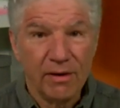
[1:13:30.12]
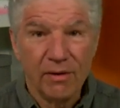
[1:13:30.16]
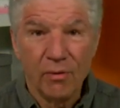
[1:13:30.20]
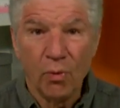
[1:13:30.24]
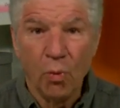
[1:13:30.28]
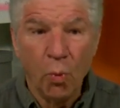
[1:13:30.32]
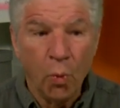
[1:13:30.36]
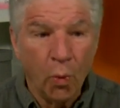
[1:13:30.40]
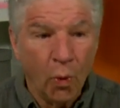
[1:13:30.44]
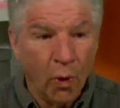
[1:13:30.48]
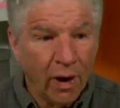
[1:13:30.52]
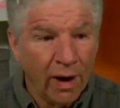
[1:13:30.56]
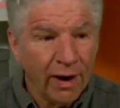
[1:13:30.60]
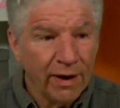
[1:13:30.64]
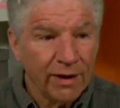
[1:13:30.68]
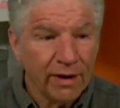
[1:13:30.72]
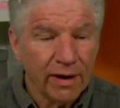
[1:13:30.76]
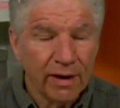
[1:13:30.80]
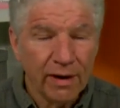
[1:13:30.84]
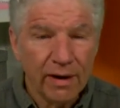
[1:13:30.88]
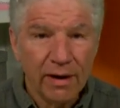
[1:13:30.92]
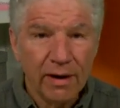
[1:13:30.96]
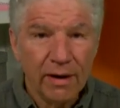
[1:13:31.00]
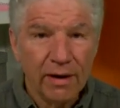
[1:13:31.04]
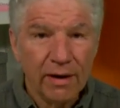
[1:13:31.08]
What?
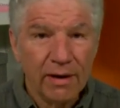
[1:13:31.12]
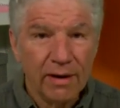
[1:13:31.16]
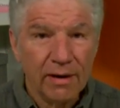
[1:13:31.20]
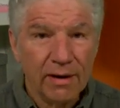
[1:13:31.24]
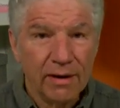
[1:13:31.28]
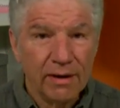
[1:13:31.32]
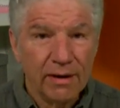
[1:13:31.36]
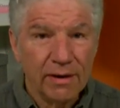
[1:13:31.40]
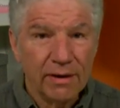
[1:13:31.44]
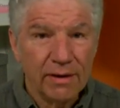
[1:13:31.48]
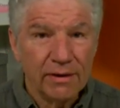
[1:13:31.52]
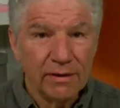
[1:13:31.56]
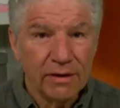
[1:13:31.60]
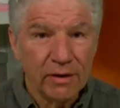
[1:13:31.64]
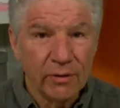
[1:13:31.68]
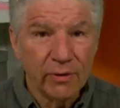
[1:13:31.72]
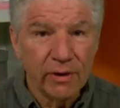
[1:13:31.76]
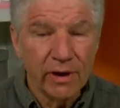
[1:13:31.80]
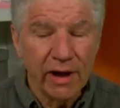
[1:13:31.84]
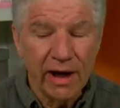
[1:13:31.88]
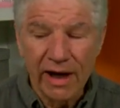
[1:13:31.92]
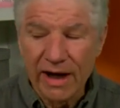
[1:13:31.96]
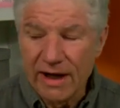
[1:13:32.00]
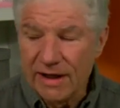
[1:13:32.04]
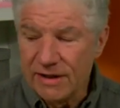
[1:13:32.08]
There were
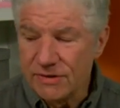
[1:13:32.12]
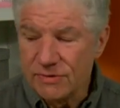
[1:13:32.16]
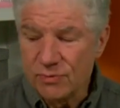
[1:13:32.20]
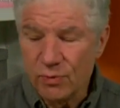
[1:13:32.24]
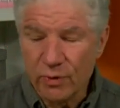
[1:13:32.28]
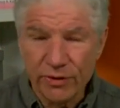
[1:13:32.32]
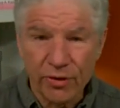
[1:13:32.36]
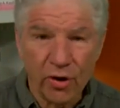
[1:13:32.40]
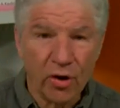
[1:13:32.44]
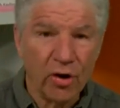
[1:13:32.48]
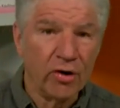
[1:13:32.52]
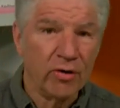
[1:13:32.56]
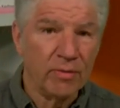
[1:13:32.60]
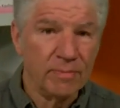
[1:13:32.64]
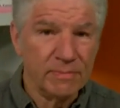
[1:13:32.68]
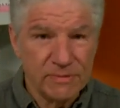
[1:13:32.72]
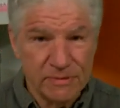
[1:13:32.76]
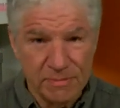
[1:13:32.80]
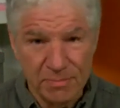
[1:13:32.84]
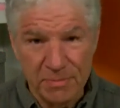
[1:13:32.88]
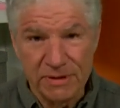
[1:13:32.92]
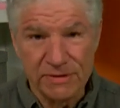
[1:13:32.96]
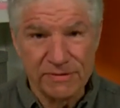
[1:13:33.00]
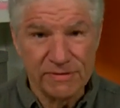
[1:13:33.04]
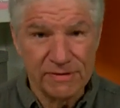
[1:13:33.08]
guys with arms
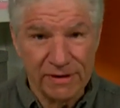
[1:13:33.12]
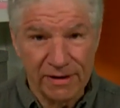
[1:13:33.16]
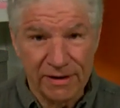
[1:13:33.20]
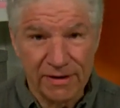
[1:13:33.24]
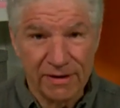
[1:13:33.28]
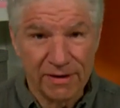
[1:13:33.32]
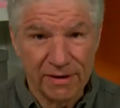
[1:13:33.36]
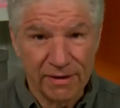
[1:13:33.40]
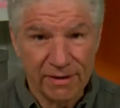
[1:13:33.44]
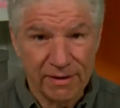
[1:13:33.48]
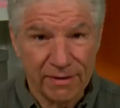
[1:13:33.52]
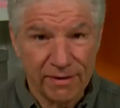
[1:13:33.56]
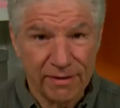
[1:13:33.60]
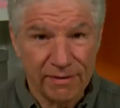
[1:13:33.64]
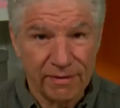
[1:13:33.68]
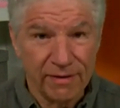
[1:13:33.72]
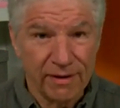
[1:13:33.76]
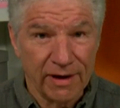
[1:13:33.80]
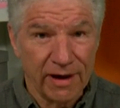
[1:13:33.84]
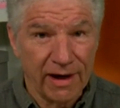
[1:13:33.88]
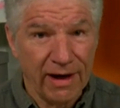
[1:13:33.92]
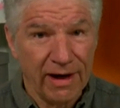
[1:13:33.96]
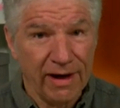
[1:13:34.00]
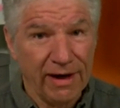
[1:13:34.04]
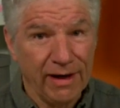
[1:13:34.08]
missing that
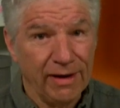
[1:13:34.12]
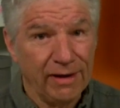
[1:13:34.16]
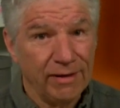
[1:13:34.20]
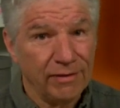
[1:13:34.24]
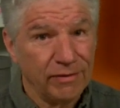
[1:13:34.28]
I